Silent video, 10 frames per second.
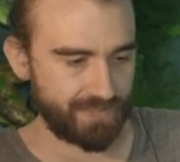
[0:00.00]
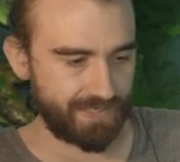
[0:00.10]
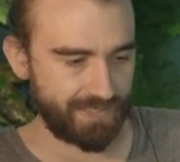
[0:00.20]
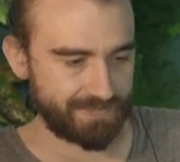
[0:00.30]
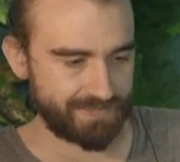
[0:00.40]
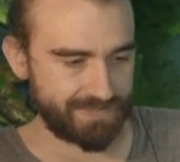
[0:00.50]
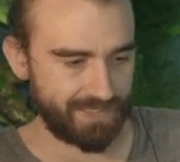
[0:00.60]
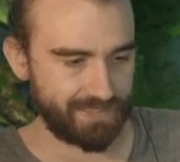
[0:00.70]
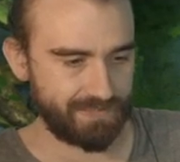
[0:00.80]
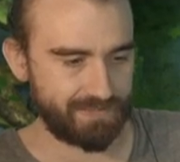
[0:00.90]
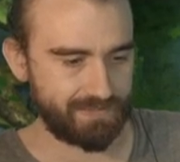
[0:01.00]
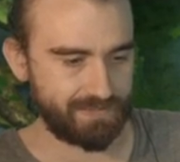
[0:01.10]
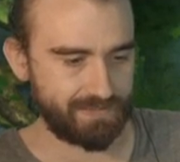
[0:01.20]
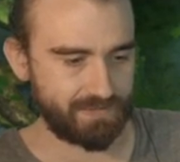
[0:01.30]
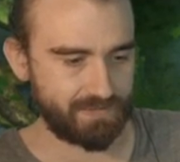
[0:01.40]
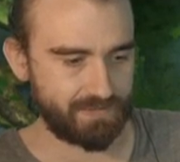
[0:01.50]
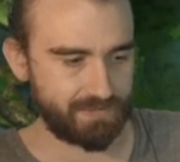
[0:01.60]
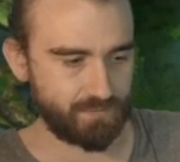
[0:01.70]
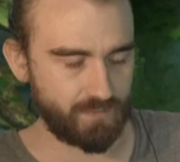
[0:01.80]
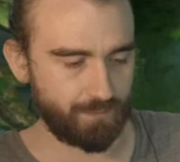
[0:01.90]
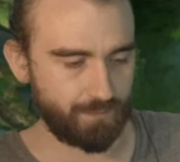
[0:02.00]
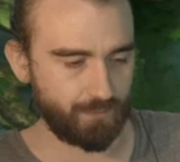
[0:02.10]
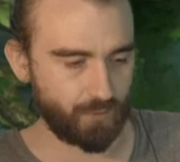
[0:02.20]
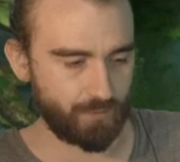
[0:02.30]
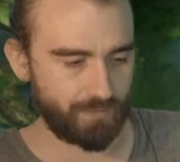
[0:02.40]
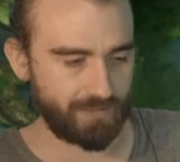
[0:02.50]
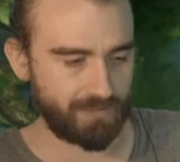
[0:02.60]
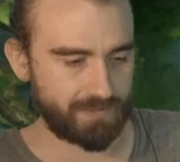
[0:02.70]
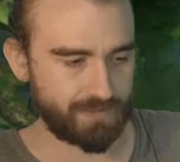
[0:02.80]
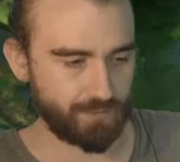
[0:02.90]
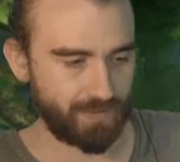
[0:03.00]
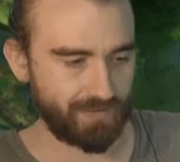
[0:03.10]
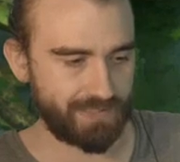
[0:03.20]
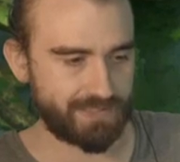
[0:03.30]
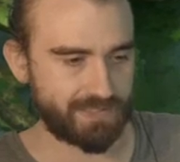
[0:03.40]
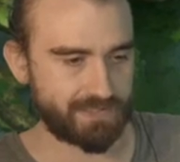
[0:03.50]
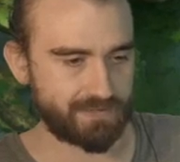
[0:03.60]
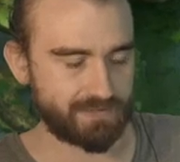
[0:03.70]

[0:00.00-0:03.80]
And then we probably two man lich.